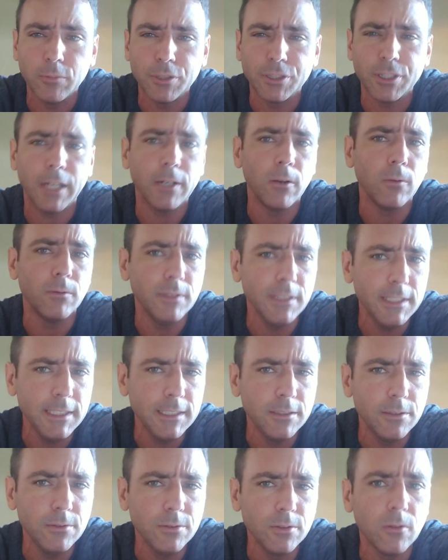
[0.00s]
which I don't
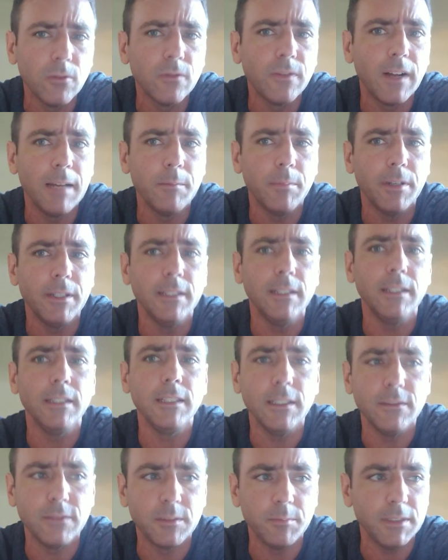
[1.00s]
need to use Google Fi, but it,
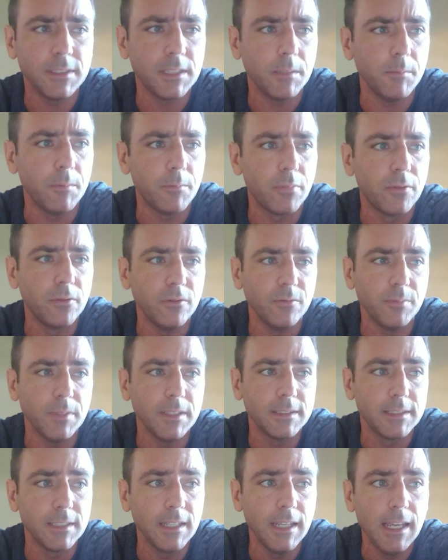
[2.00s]
it gives me some
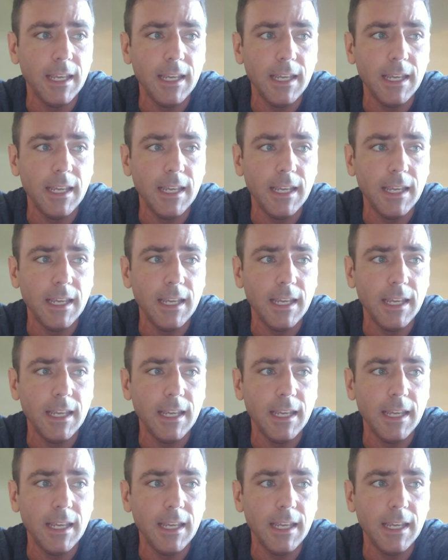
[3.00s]
improvements.